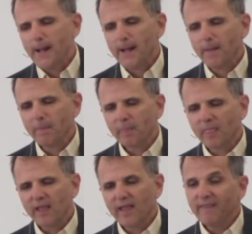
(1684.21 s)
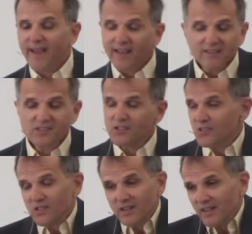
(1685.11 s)
And that
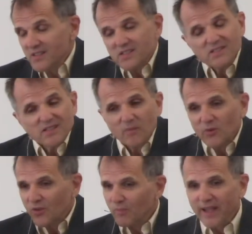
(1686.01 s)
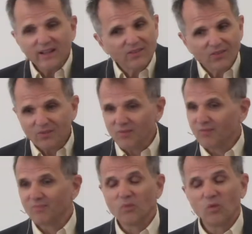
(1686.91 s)
decision is in some respects,
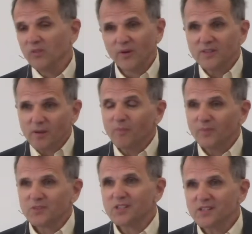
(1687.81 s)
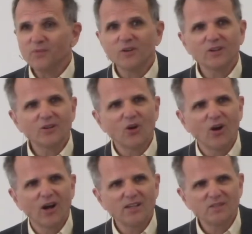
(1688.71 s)
it's a significant
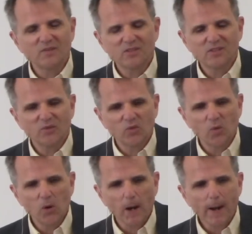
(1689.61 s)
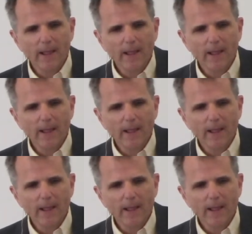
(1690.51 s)
cause of the Civil War.